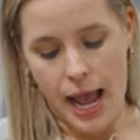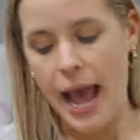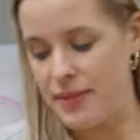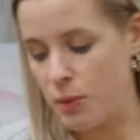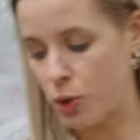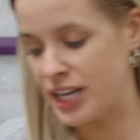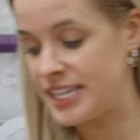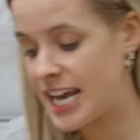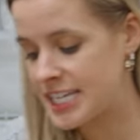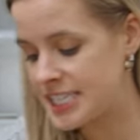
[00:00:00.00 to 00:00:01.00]
And then we're
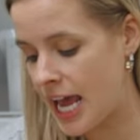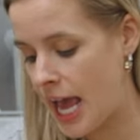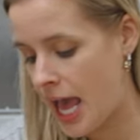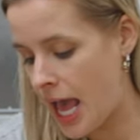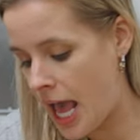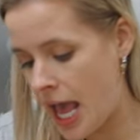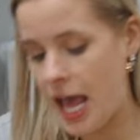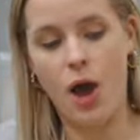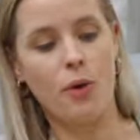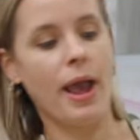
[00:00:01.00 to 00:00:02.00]
gonna test it.
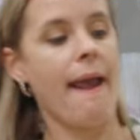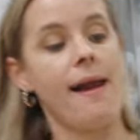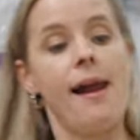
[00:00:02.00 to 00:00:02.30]
Okay.